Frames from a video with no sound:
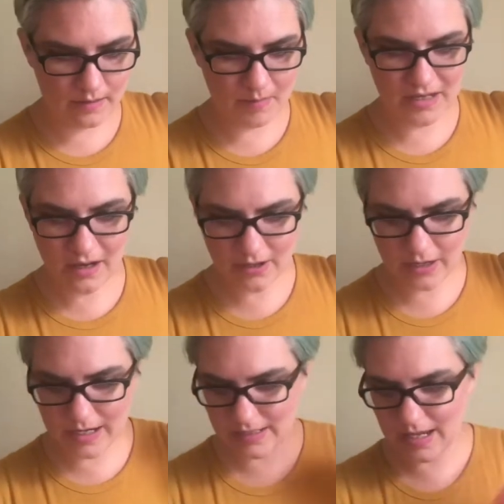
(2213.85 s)
My daughter
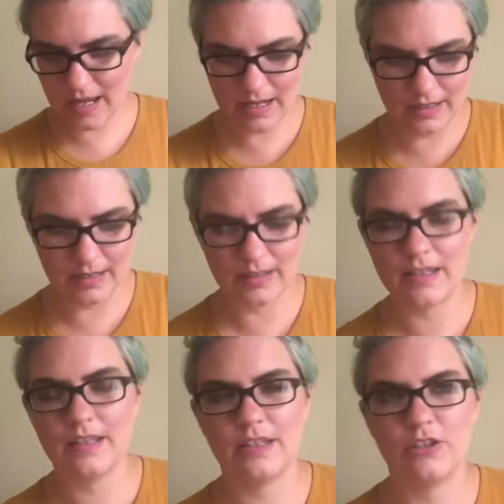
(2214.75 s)
hasn't had
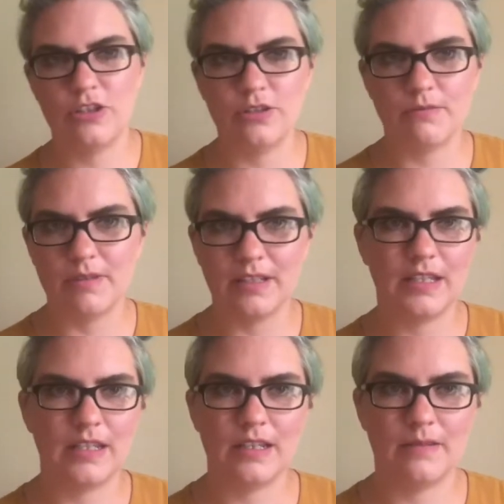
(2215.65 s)
anything that she's
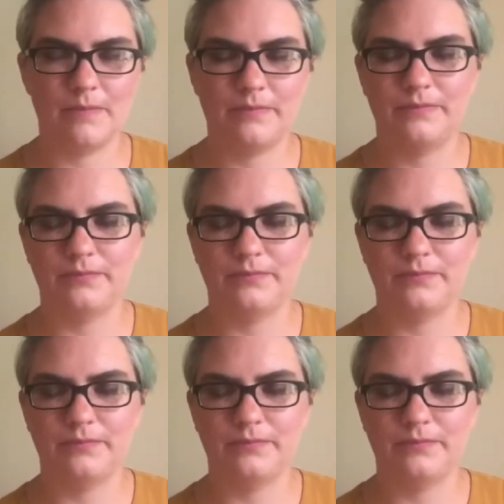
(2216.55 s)
really